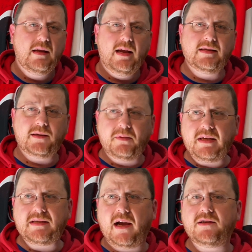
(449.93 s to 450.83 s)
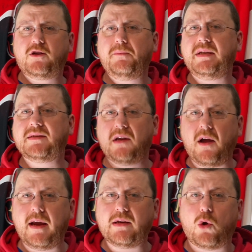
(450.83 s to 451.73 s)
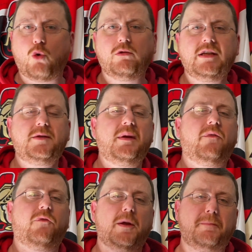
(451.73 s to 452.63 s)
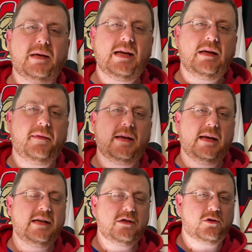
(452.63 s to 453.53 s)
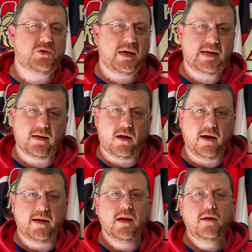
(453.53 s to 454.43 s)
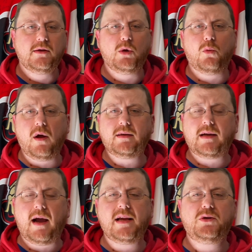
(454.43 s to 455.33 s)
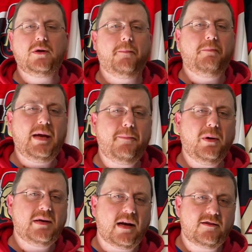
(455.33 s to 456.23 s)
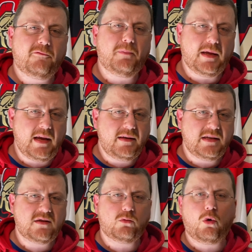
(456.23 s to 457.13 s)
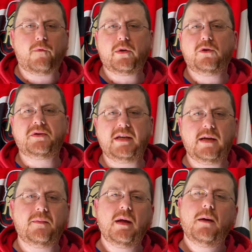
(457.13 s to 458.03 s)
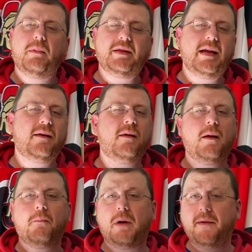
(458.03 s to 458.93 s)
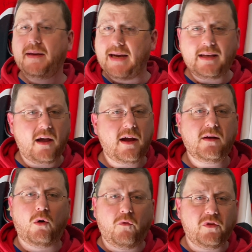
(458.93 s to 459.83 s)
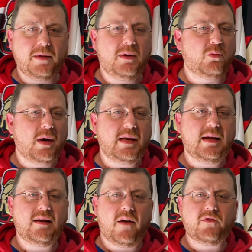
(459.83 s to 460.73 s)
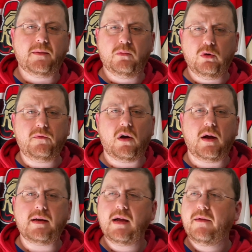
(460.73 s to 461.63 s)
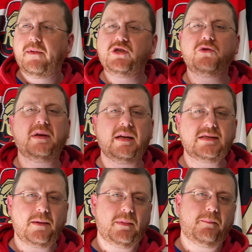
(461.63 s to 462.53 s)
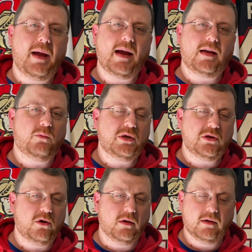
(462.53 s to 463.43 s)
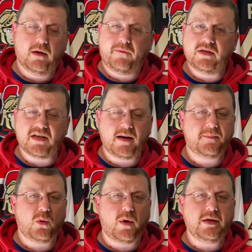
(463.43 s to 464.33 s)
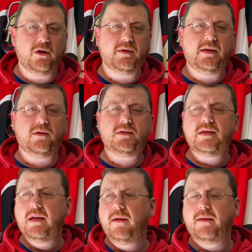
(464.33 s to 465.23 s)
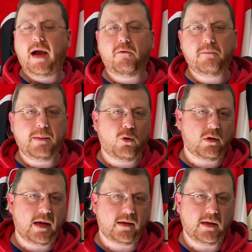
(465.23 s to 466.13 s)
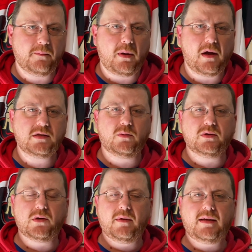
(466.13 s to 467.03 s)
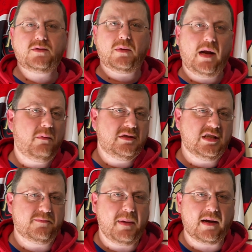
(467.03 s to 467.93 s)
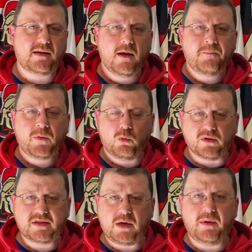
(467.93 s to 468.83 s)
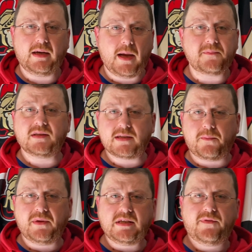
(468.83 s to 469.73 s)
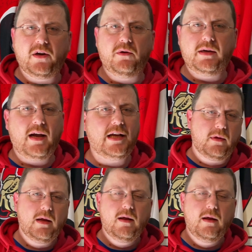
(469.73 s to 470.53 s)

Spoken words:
And some of these guys could be signed only to be flipped again at the NHL trade deadline. You want guys who can be productive, play a decent role for your team, but then by the deadline, hopefully be ready enough to move on that you can get something back in return. If you sign them to one-year deals, that would be more likely than possible. So that's what I would suspect we'll see when it comes to some of these veteran guys.